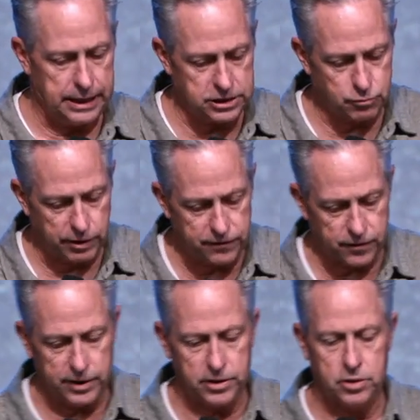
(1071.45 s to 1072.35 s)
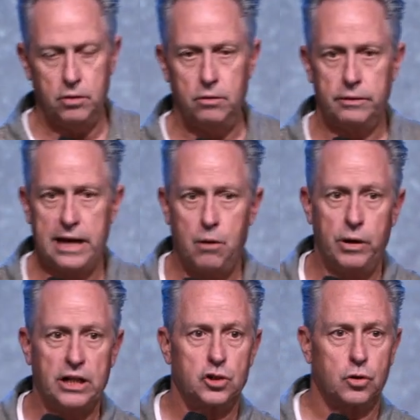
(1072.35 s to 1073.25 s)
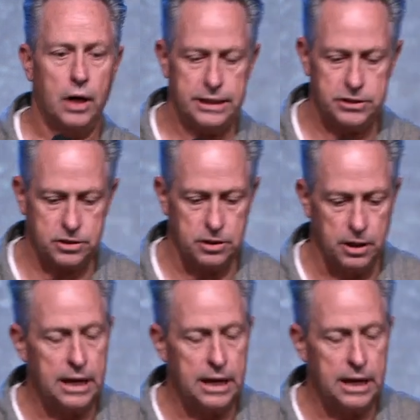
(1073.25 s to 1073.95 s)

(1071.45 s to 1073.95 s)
is referring to that when Christ,